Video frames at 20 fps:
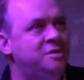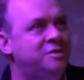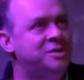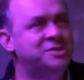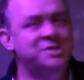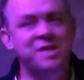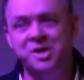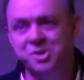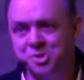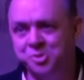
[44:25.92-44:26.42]

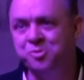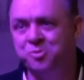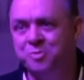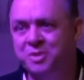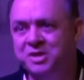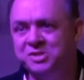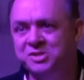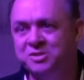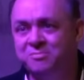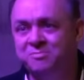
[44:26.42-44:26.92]
it's not true,
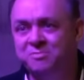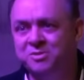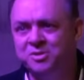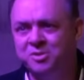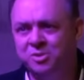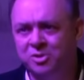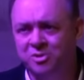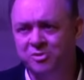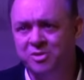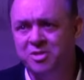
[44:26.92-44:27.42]
because the,
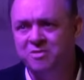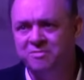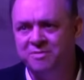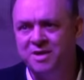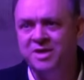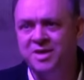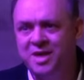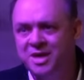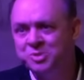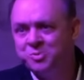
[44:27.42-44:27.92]
clearly the
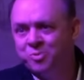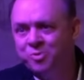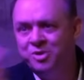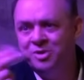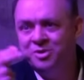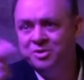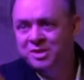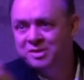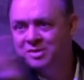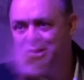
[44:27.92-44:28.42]
Vikings were
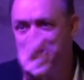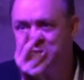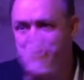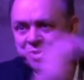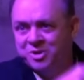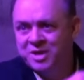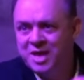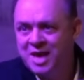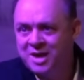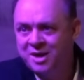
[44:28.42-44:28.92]
in
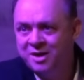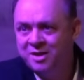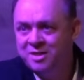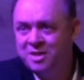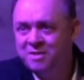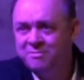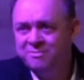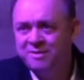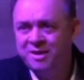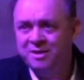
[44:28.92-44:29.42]
eastern Canada.
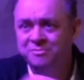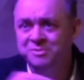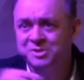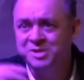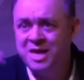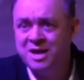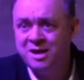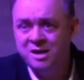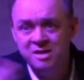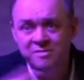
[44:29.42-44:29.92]
They found
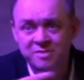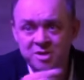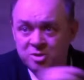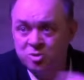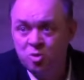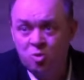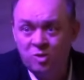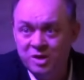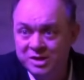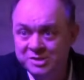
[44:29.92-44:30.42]

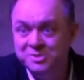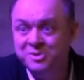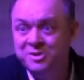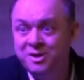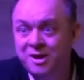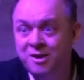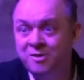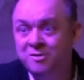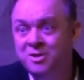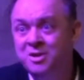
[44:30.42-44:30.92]
Scandinavian coins
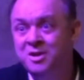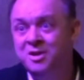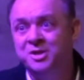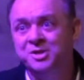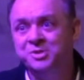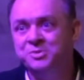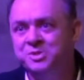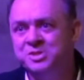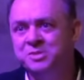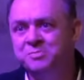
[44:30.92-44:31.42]
there,
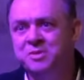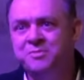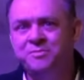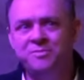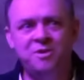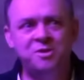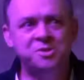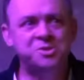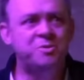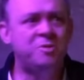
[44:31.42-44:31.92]
so it's simply
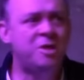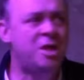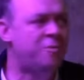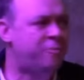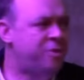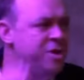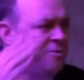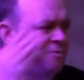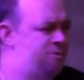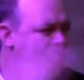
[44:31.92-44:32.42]
false. So
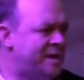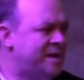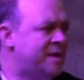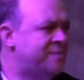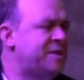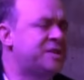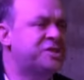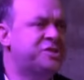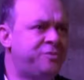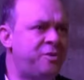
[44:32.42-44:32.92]
when you find
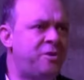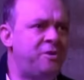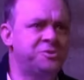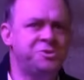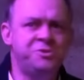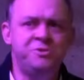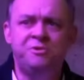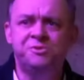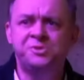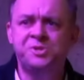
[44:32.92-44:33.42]
out that's
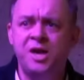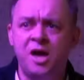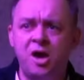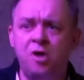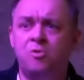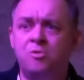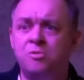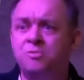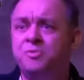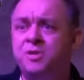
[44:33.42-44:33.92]
false, you don't say,
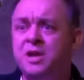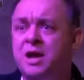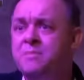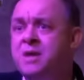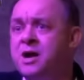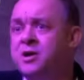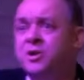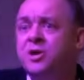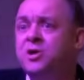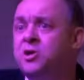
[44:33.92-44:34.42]
oh, then I'm
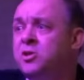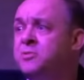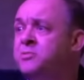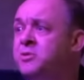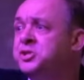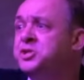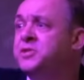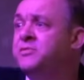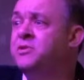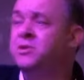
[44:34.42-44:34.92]
not going to call him
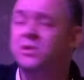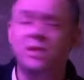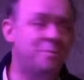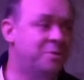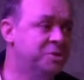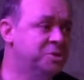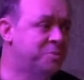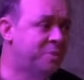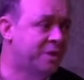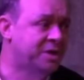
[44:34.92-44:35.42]
Christopher
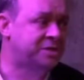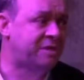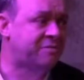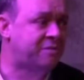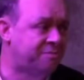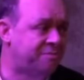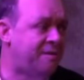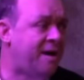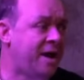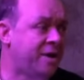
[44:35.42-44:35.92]
Columbus, because
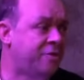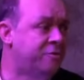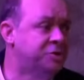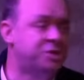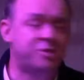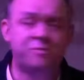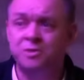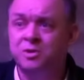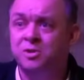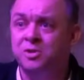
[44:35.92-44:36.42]
I've defined
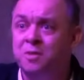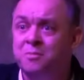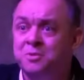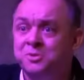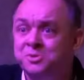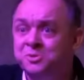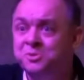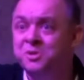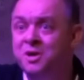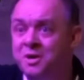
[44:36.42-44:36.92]
Christopher
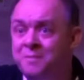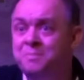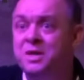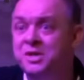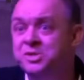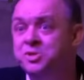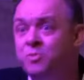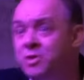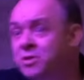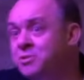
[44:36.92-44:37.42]
Columbus
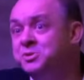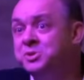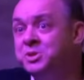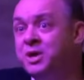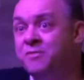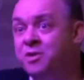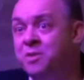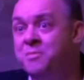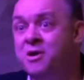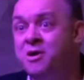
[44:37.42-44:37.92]
as the one who
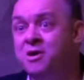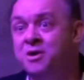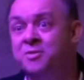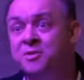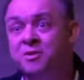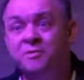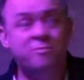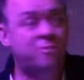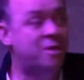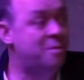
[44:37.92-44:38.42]
discovered America.
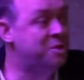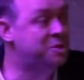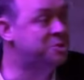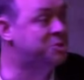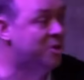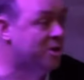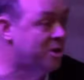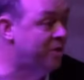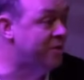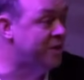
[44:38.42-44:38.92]
Therefore, I'm going to
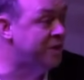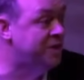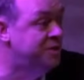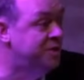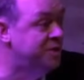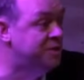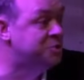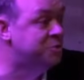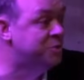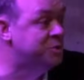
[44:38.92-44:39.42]
start calling
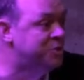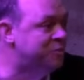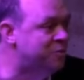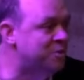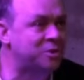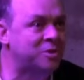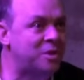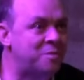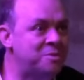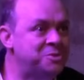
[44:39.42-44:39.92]
Indians
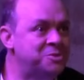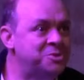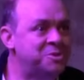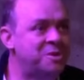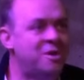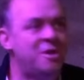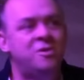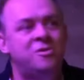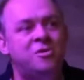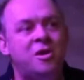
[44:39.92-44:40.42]
Christopher Columbus,
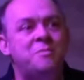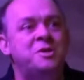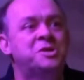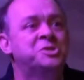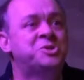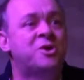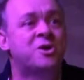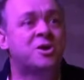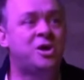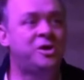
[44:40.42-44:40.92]
or I'm going
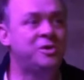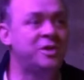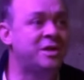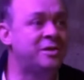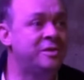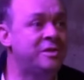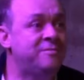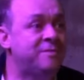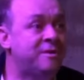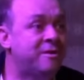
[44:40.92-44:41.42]
to start
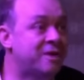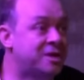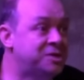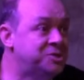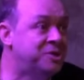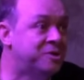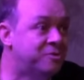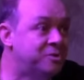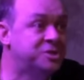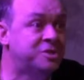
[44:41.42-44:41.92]
calling Leif
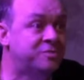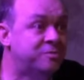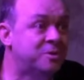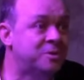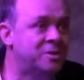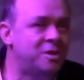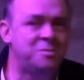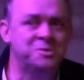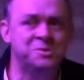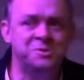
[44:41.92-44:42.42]
Erikson Christopher
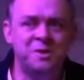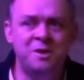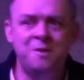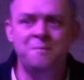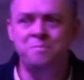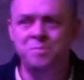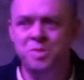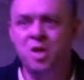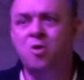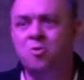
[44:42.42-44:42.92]
Columbus.
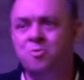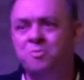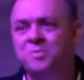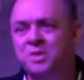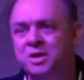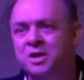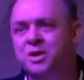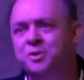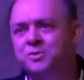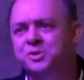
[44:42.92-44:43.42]
No,
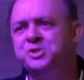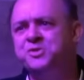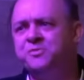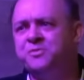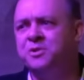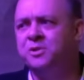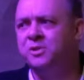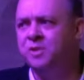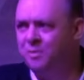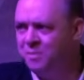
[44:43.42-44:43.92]

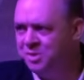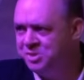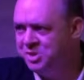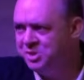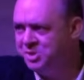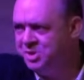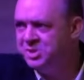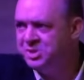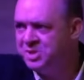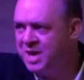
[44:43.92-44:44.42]
Christopher Columbus
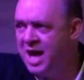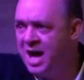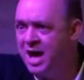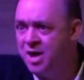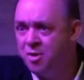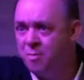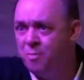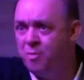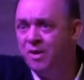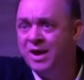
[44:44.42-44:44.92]
is this guy
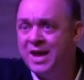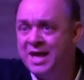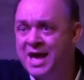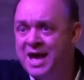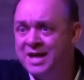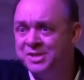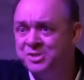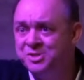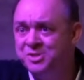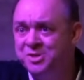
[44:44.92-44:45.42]
you're pointing
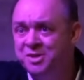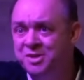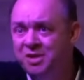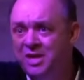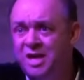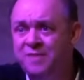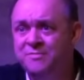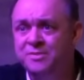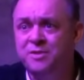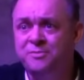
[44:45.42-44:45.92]
at,
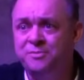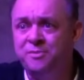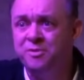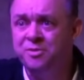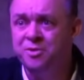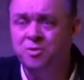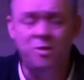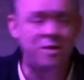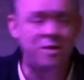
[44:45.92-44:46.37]
even if all the